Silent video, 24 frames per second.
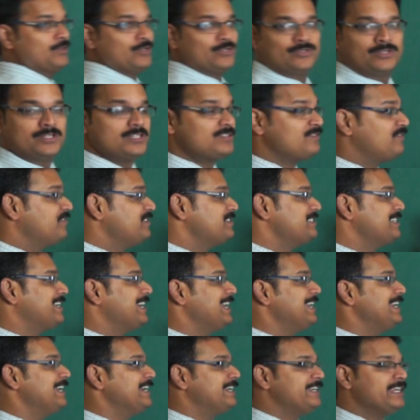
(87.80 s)
So this
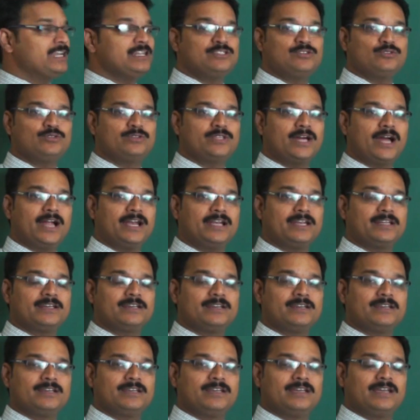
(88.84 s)
physically tells you
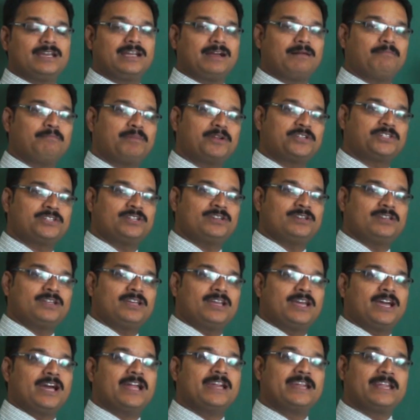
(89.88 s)
that
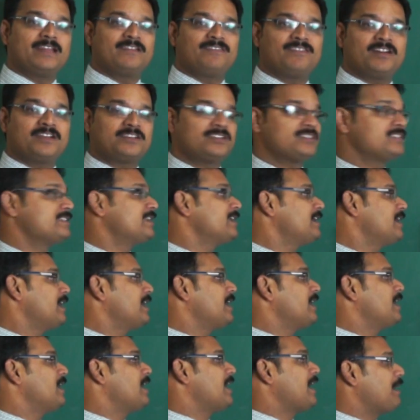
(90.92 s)
compression and rare fractions are
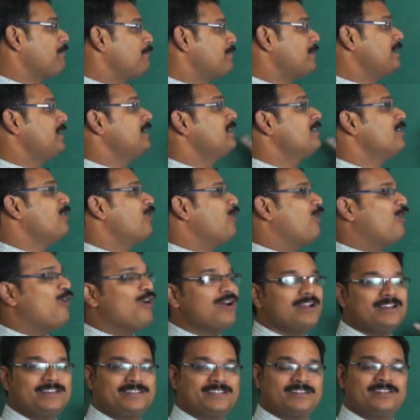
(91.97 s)
happening
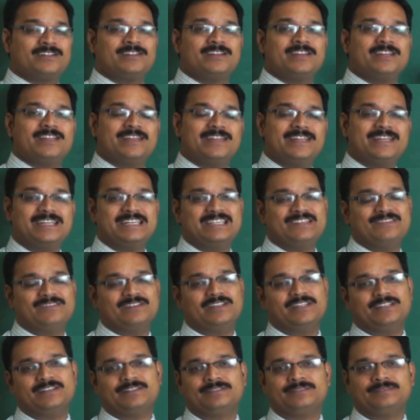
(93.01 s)

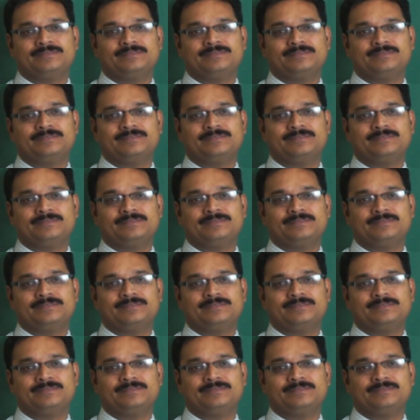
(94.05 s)
alternatively.